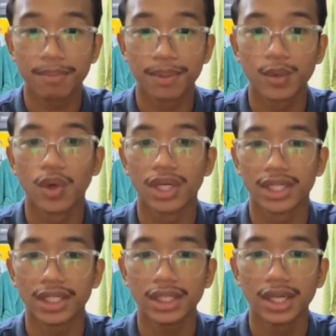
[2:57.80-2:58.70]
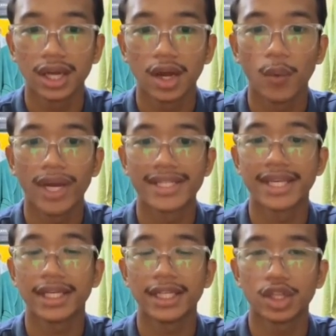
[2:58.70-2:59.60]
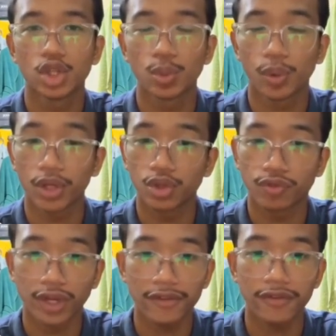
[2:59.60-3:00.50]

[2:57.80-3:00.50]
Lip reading: worker when exactly 2.25